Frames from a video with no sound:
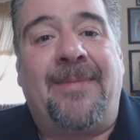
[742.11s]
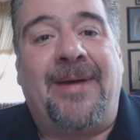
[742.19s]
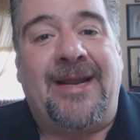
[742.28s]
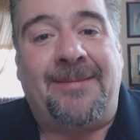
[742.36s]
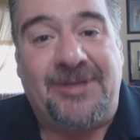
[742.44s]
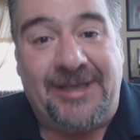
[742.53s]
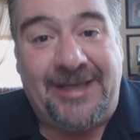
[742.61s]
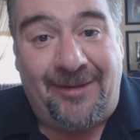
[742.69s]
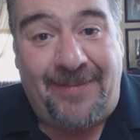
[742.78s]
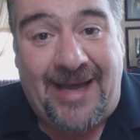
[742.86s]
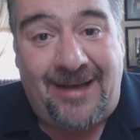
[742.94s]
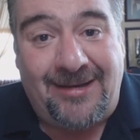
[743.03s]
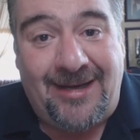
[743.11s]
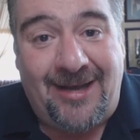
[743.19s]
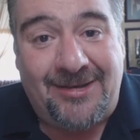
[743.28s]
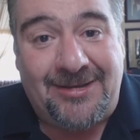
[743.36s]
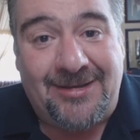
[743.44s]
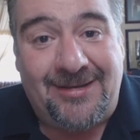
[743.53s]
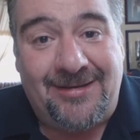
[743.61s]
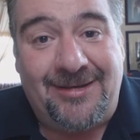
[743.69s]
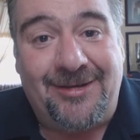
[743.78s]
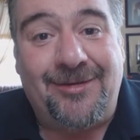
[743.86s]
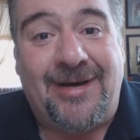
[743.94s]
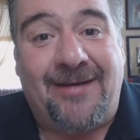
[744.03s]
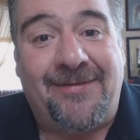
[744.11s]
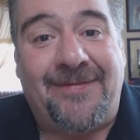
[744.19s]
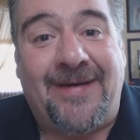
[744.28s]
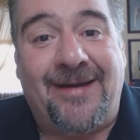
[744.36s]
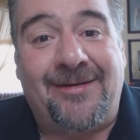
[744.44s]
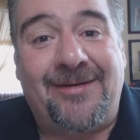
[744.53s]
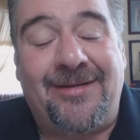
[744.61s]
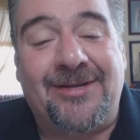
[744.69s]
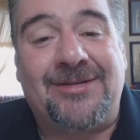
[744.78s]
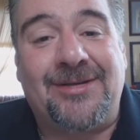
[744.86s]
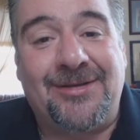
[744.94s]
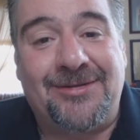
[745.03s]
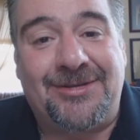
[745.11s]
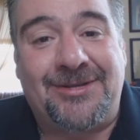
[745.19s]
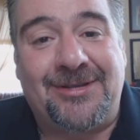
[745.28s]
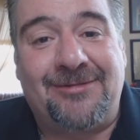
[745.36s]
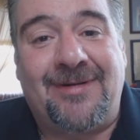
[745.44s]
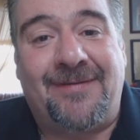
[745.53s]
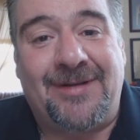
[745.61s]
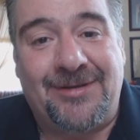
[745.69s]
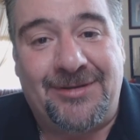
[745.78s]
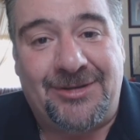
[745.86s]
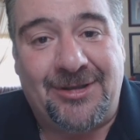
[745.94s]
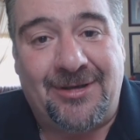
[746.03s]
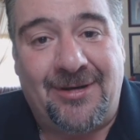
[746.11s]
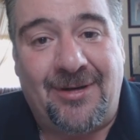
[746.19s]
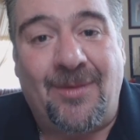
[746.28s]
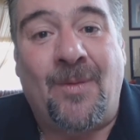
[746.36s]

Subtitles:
My name's Leo Battenhausen. You have found the solution revolution.